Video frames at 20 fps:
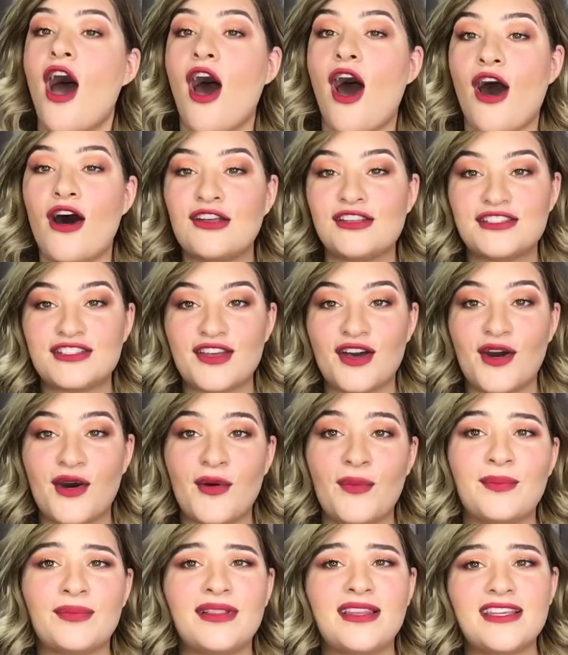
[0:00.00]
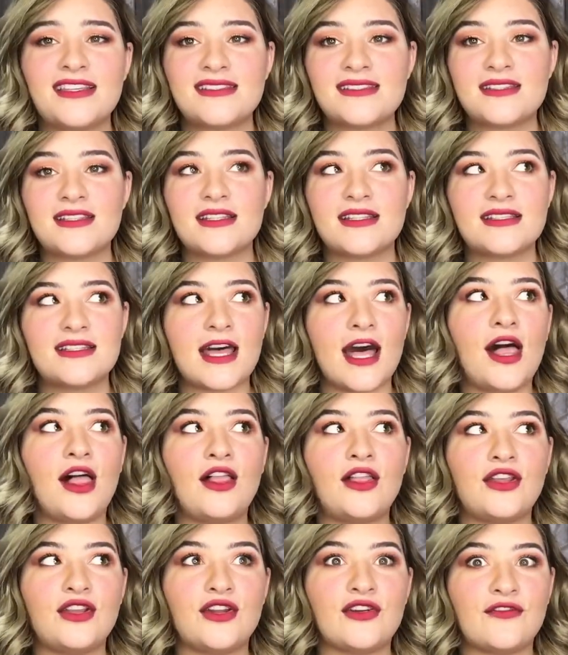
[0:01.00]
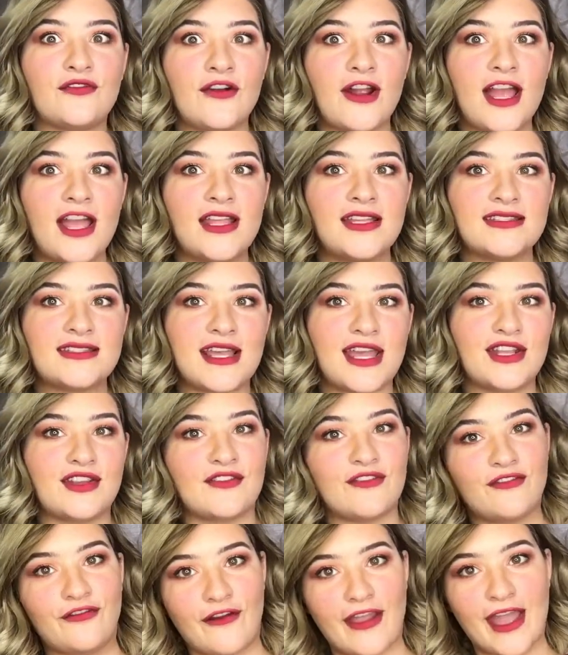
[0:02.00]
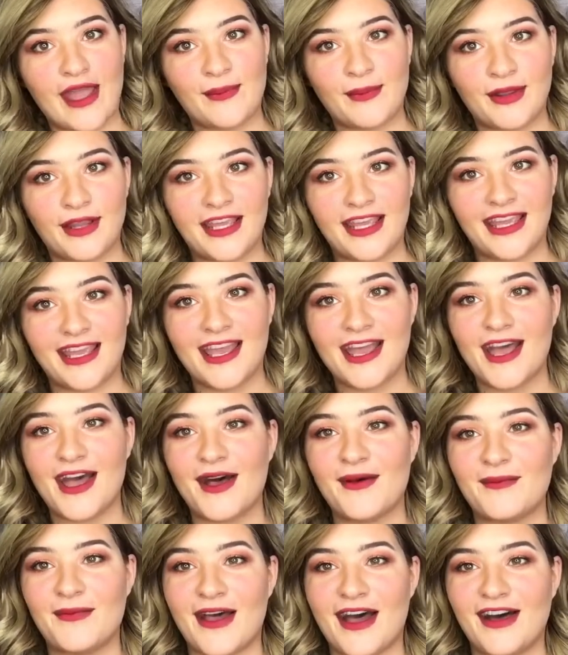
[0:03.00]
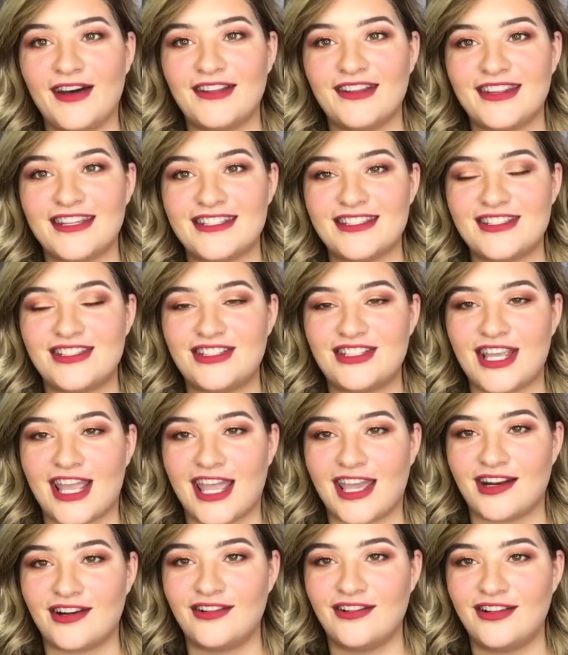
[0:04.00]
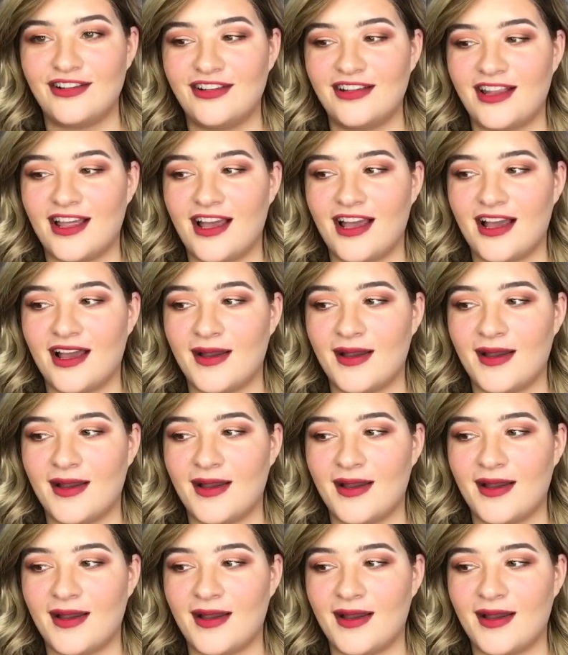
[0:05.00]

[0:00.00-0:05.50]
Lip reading: Also, please tell your friends and your family about this channel